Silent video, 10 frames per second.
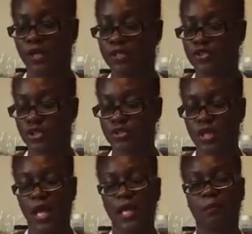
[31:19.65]
and just
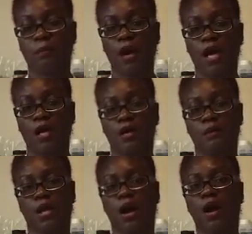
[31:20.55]
like
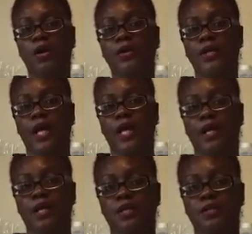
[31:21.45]
lard
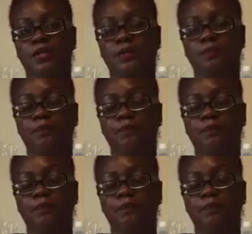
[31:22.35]
and